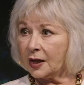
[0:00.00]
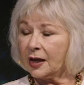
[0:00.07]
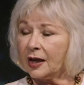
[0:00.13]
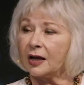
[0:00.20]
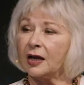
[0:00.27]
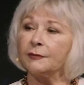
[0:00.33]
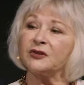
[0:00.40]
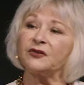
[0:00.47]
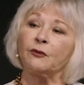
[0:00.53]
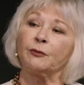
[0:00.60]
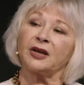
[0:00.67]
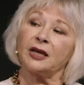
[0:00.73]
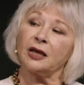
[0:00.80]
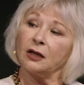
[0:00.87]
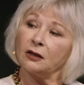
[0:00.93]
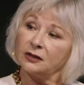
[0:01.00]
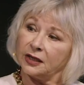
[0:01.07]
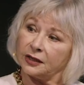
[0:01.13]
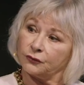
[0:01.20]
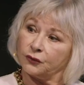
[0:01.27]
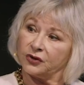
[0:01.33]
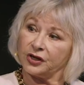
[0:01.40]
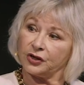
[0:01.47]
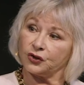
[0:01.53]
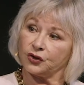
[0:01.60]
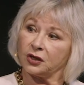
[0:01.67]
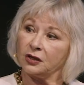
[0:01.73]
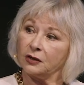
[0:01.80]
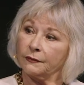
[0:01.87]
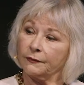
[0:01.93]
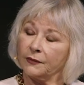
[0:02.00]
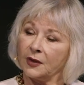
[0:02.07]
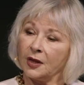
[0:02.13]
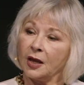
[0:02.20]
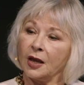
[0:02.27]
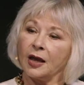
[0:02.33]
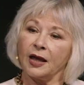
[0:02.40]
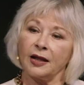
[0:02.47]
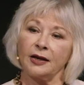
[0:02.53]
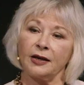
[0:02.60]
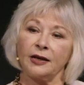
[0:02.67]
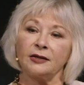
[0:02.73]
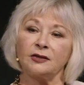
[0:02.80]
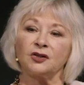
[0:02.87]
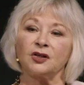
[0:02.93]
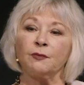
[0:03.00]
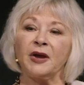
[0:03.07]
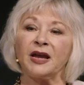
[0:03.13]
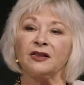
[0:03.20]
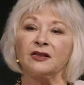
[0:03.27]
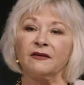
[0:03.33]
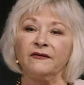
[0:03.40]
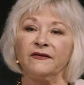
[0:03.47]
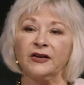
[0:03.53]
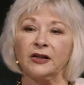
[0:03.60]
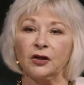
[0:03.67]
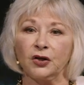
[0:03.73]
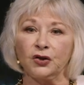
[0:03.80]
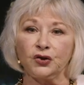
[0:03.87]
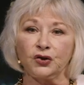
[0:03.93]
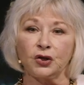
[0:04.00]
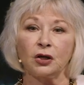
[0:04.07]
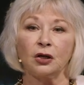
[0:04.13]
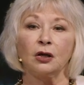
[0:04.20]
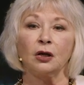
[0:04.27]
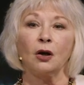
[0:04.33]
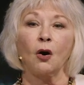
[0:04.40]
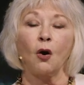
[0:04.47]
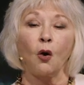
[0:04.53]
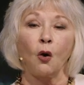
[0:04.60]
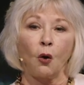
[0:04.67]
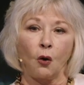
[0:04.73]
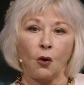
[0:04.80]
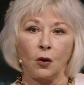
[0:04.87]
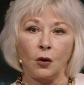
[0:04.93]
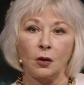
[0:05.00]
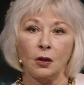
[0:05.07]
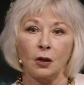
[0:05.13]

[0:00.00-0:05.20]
It comes from a Celtic tradition, and it is to make the village whole